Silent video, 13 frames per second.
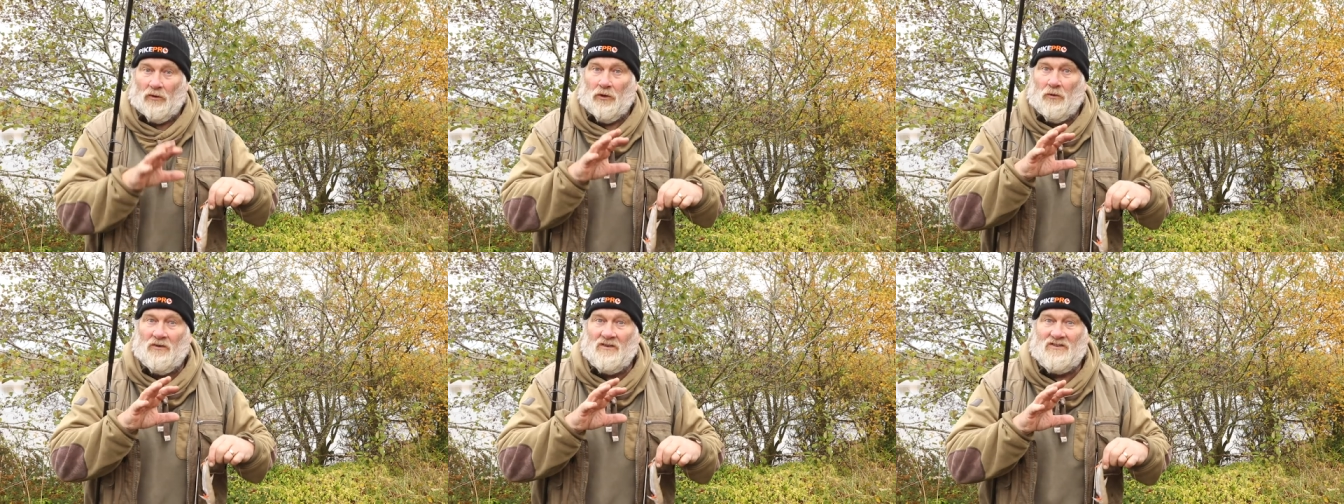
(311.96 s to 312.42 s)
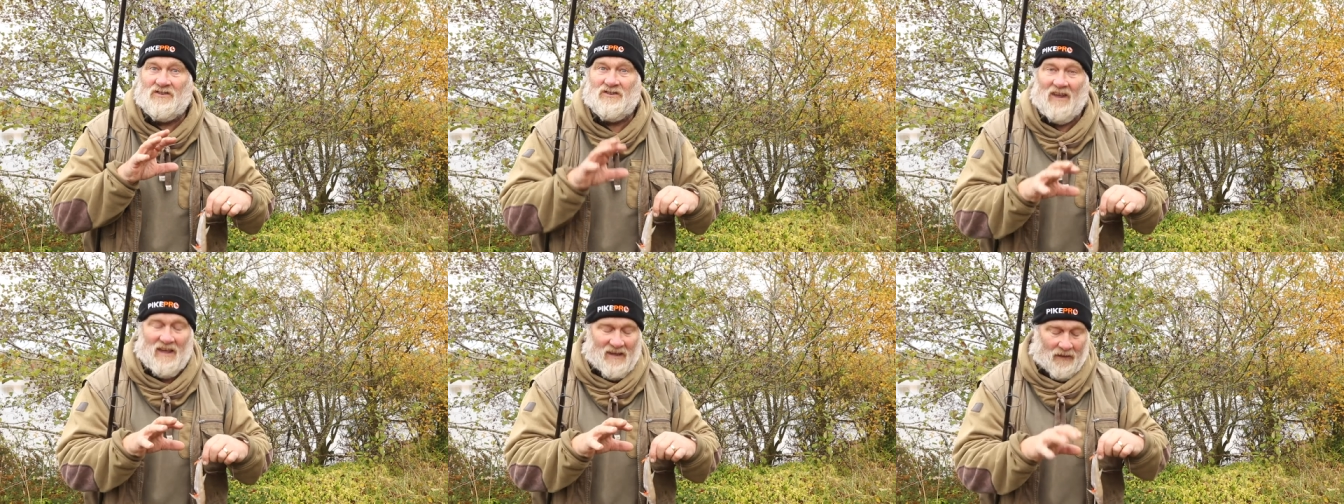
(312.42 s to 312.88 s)
you can
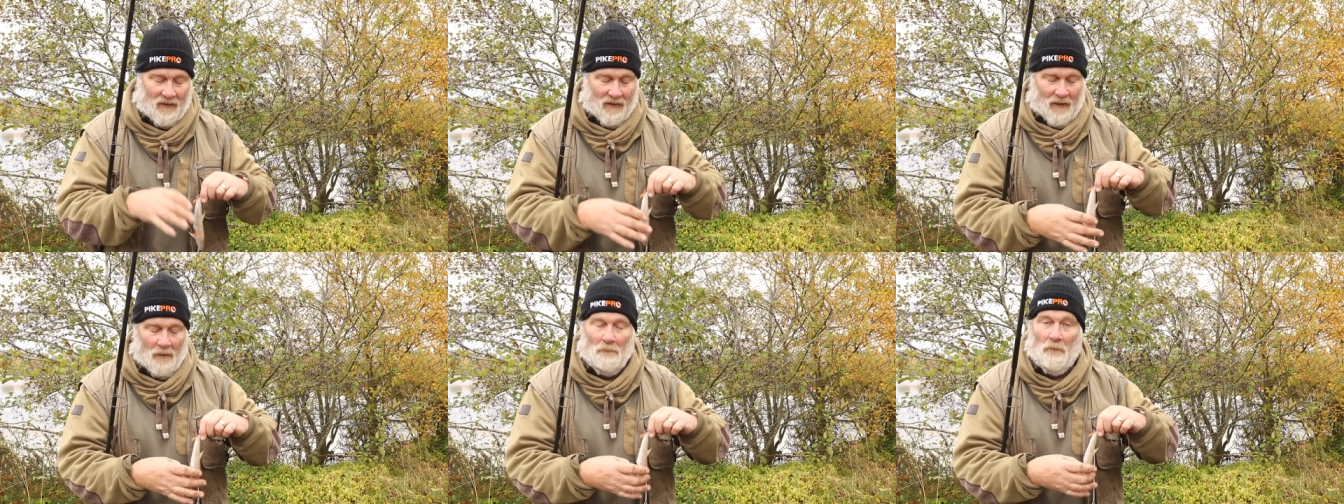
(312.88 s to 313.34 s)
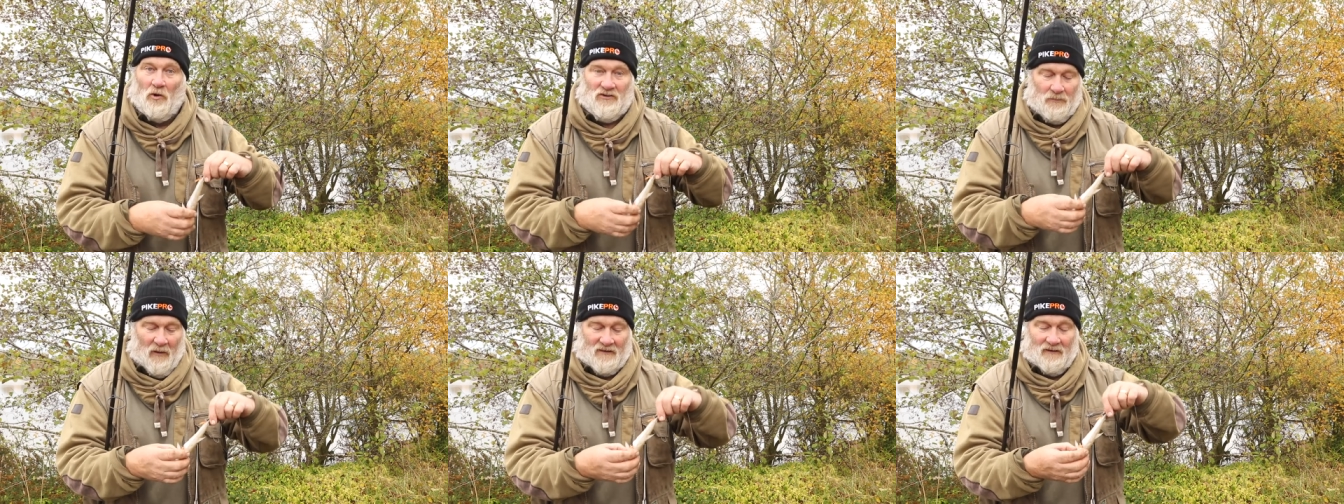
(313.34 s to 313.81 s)
see
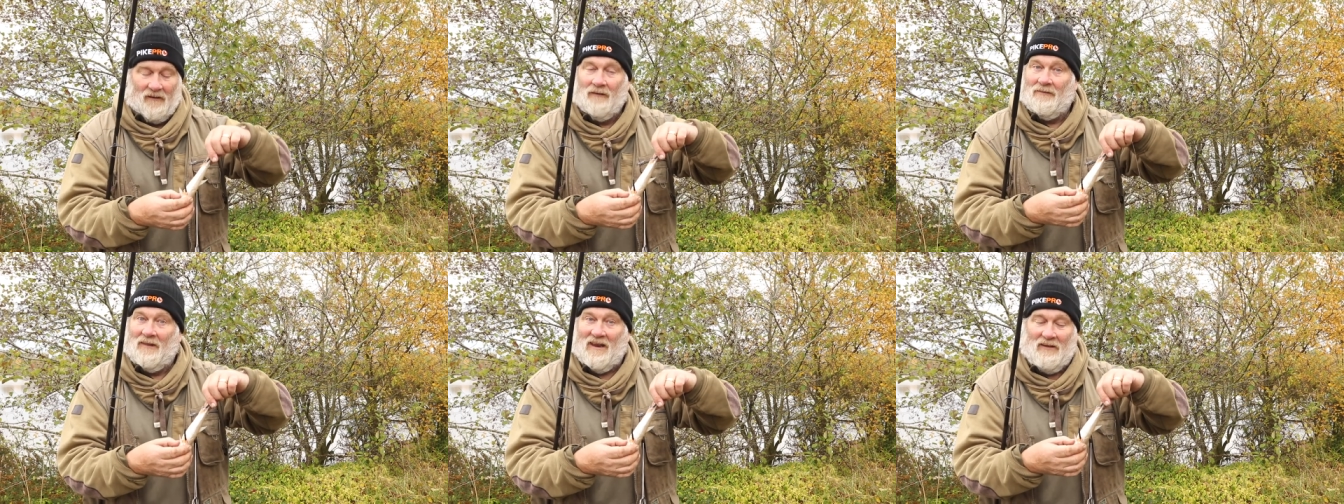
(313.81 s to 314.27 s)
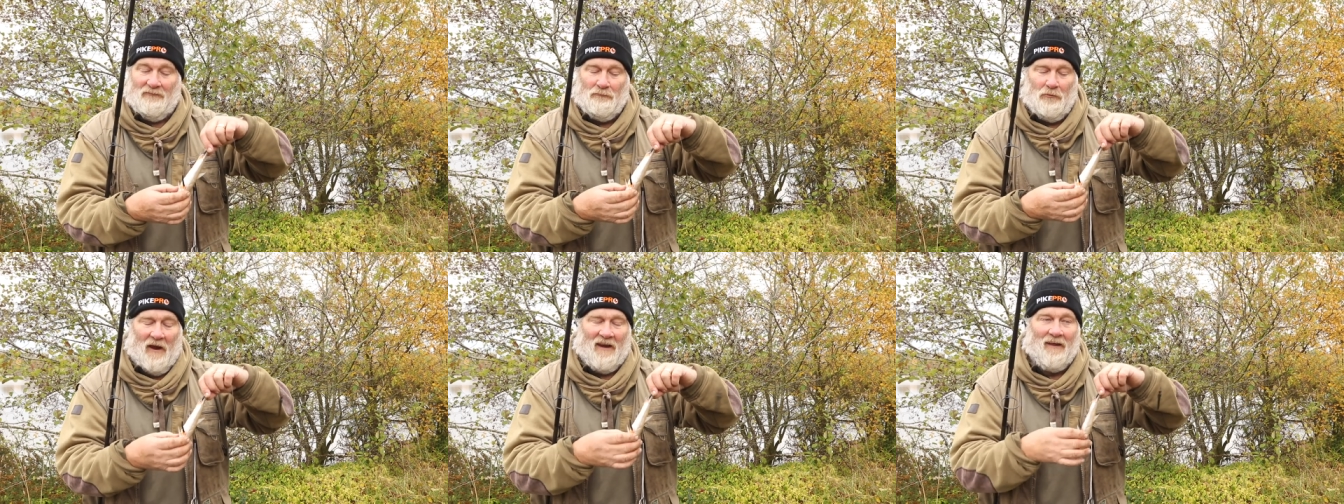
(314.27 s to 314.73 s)
much better than
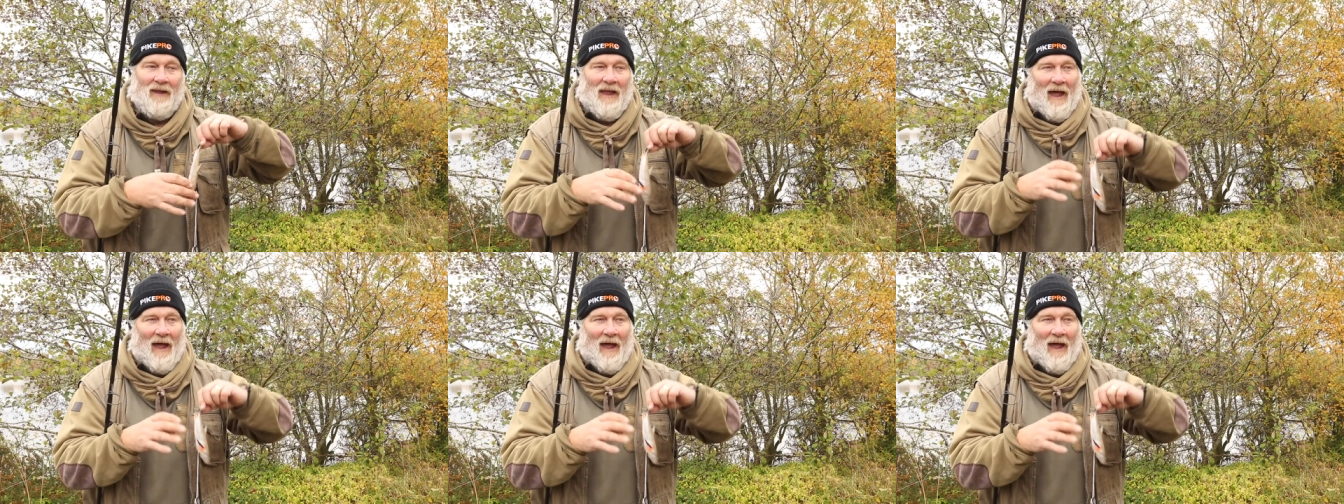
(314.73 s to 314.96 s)
even red.